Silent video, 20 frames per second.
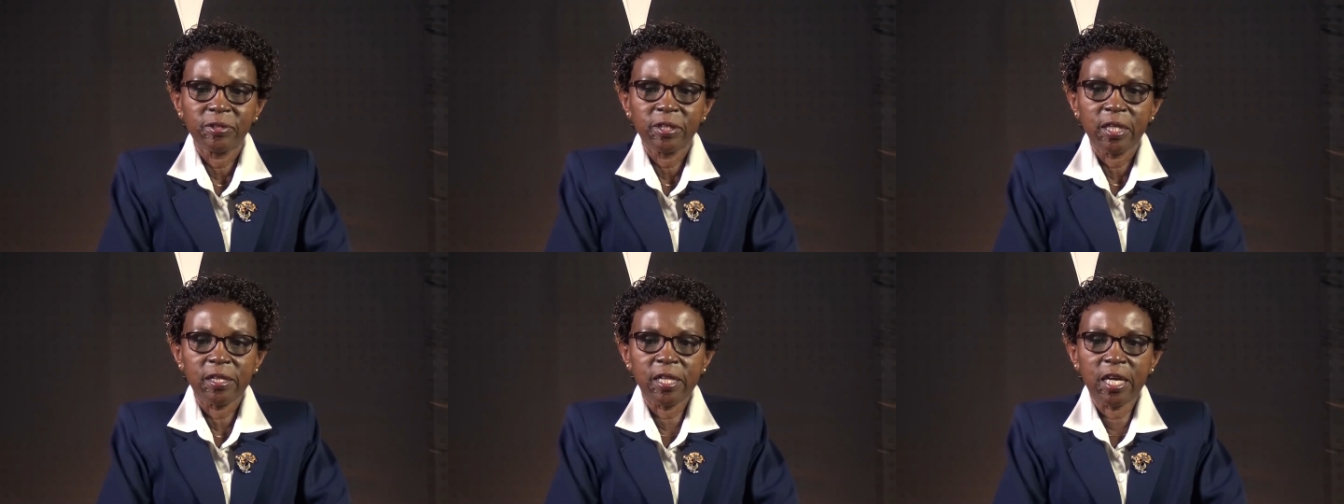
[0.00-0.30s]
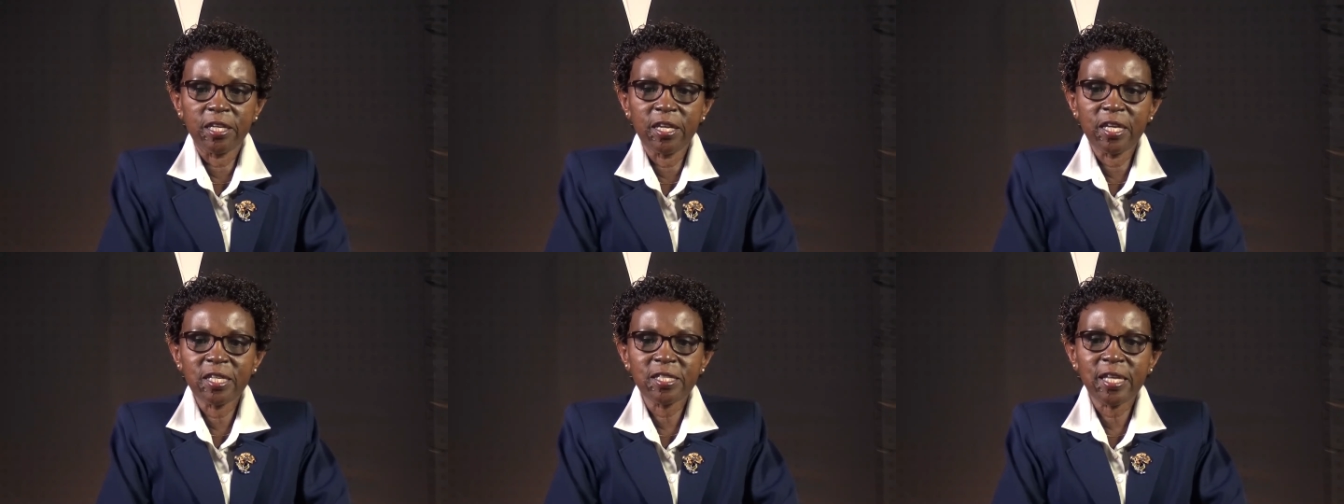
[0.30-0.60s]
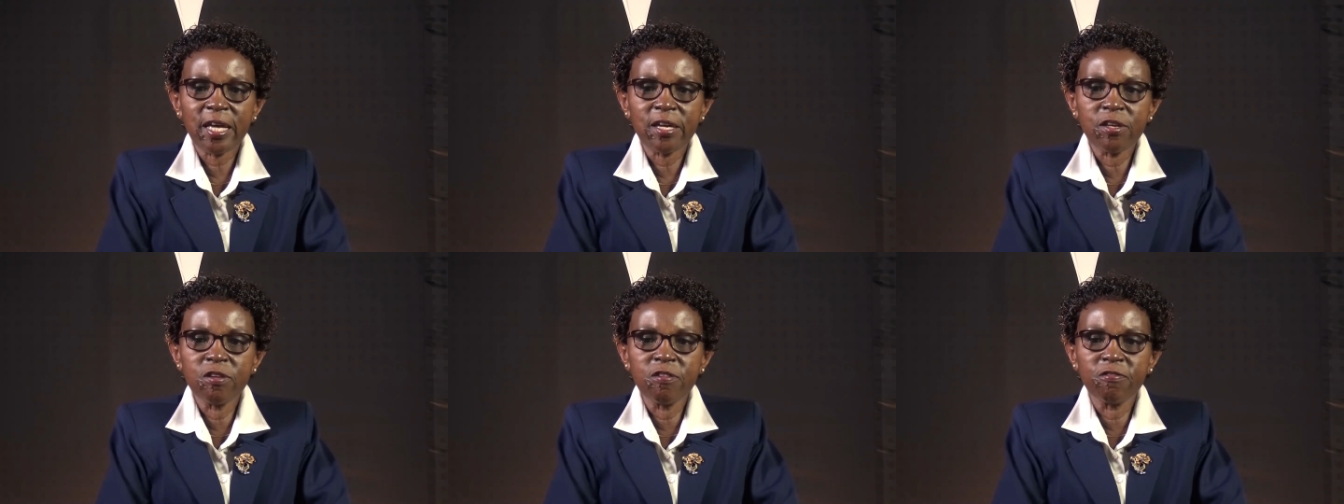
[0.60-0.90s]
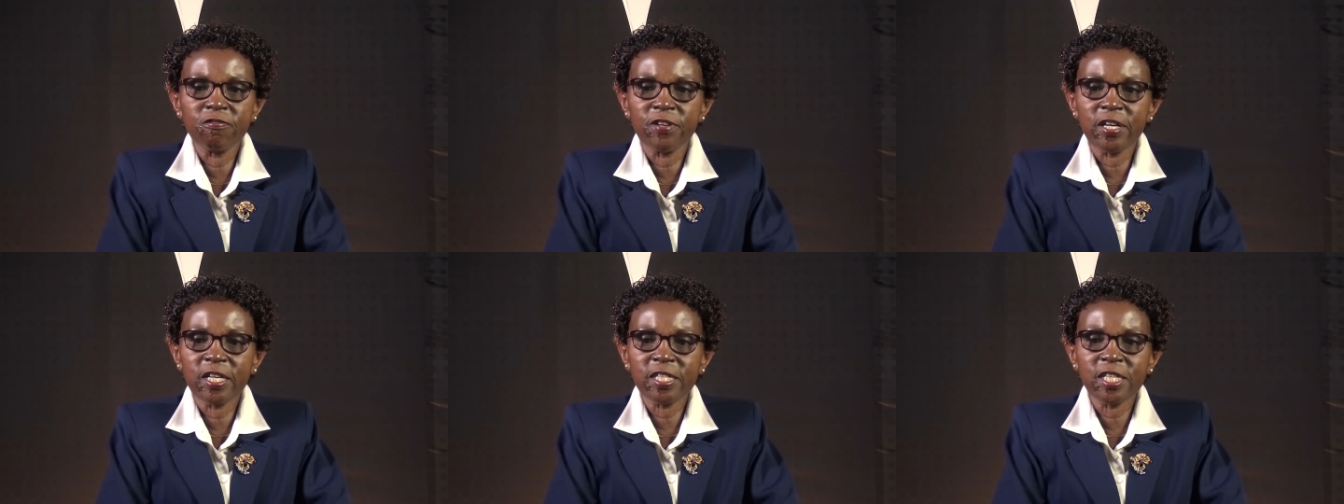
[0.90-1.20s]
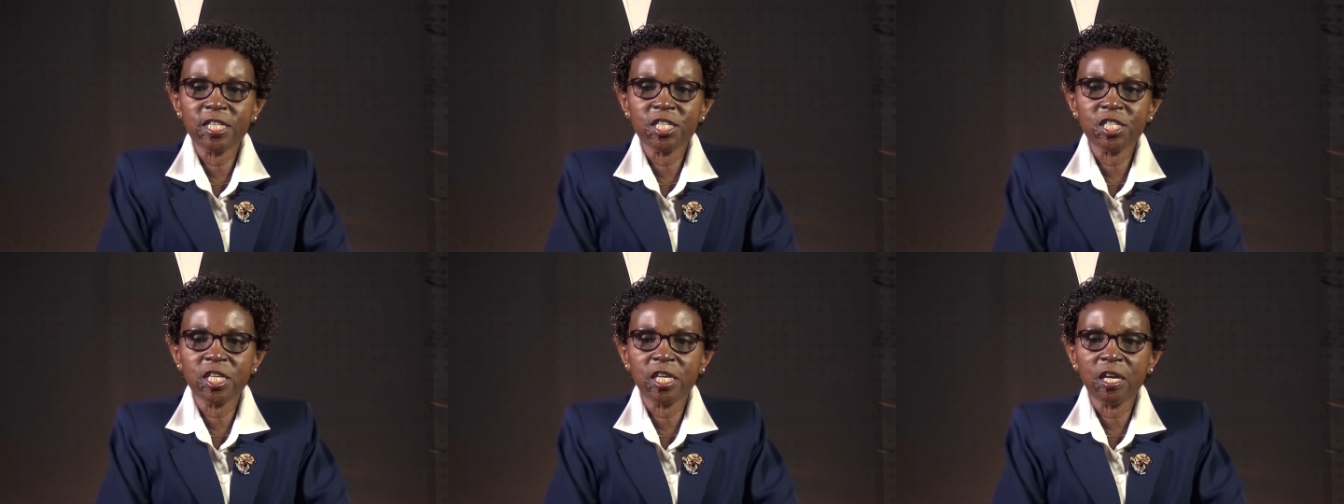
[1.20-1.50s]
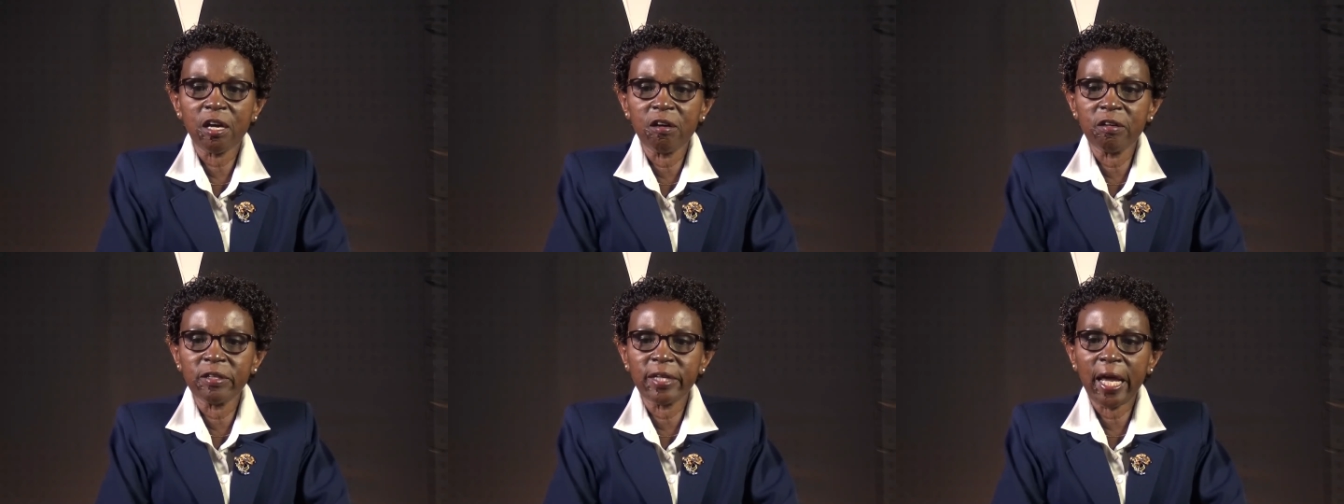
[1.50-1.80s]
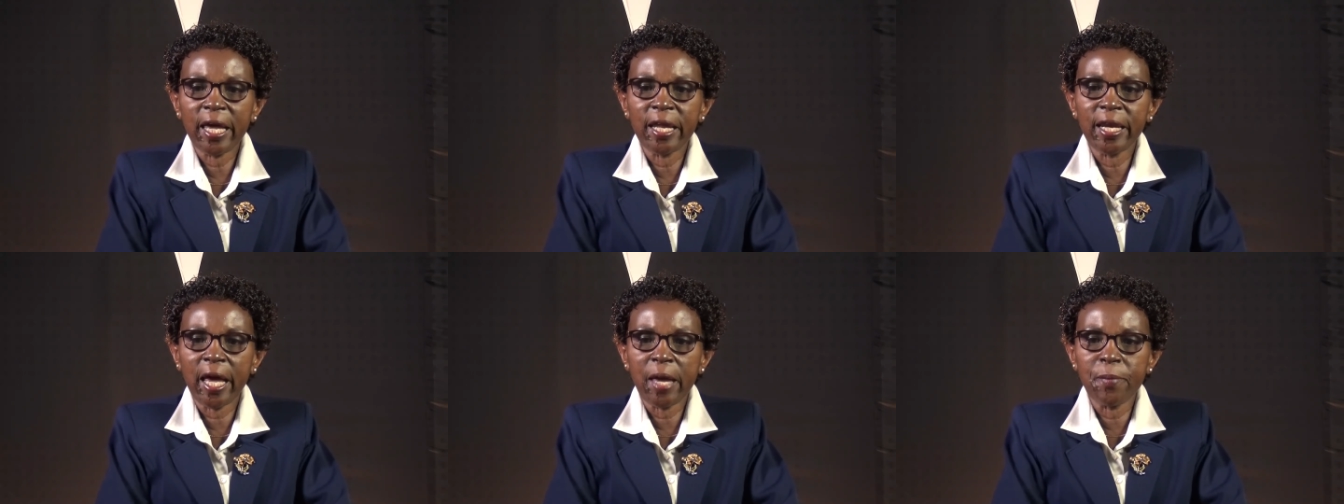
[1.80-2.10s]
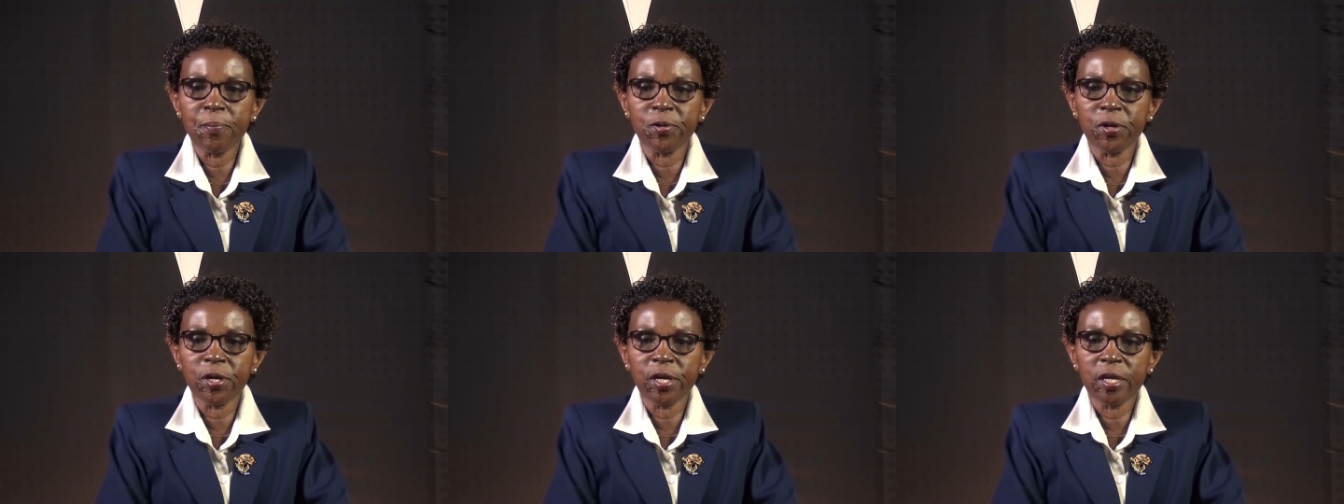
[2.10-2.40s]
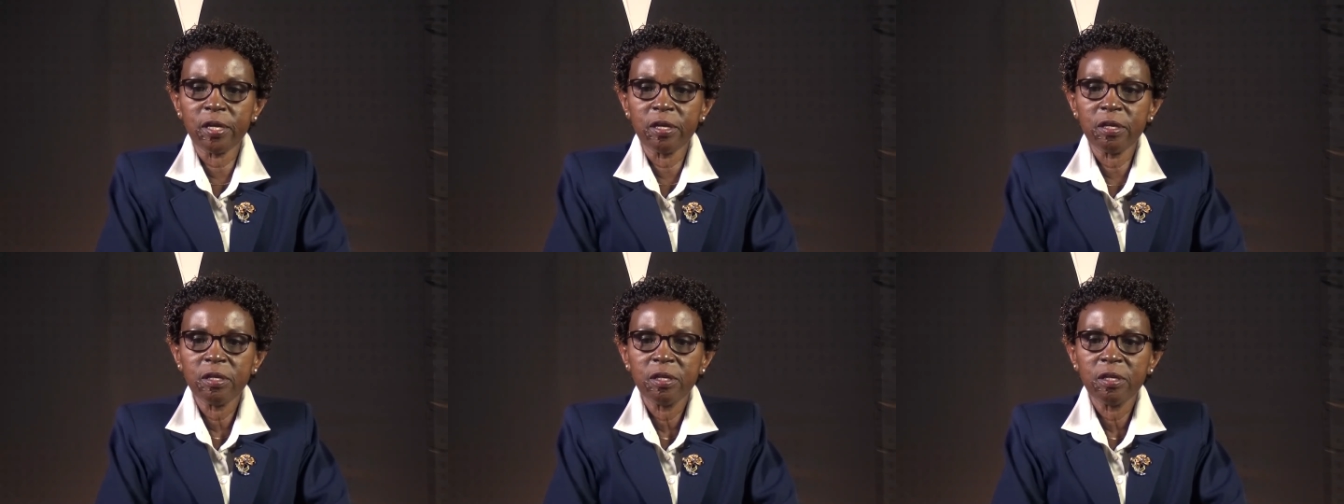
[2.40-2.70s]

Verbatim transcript: The Daystar University online library